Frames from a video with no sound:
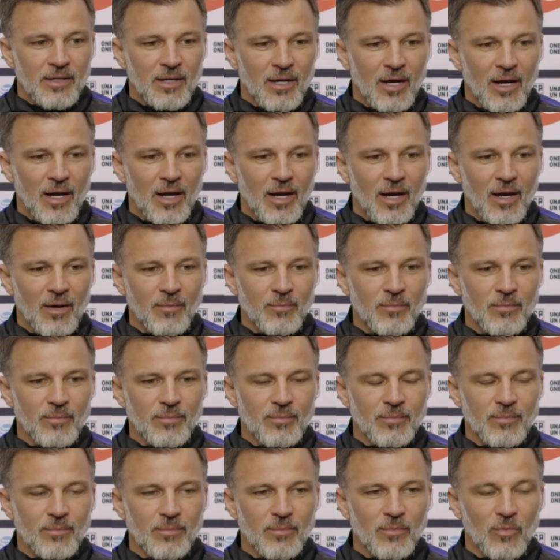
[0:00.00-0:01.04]
um,
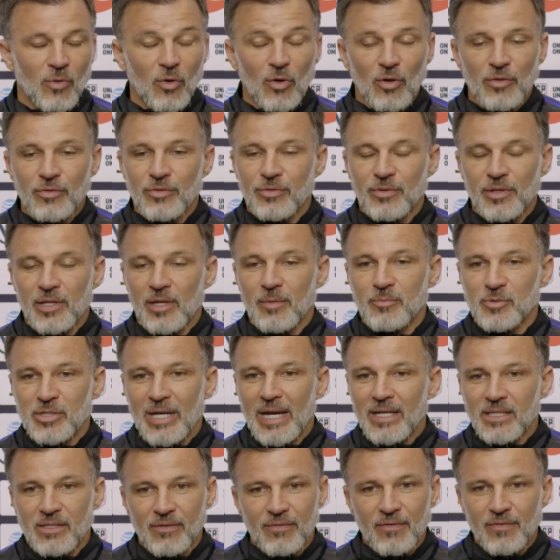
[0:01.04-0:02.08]
or the
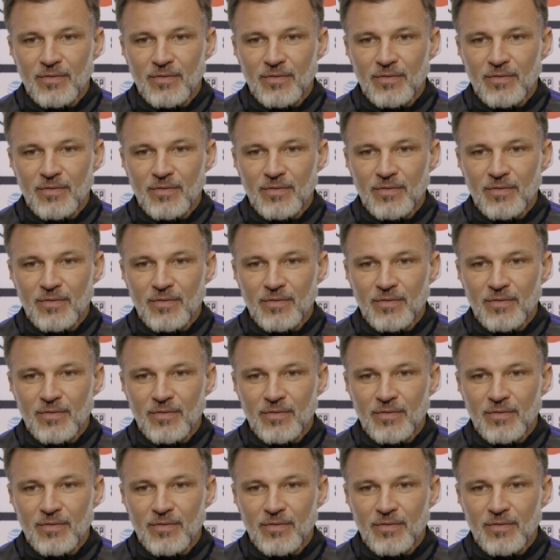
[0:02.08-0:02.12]
objective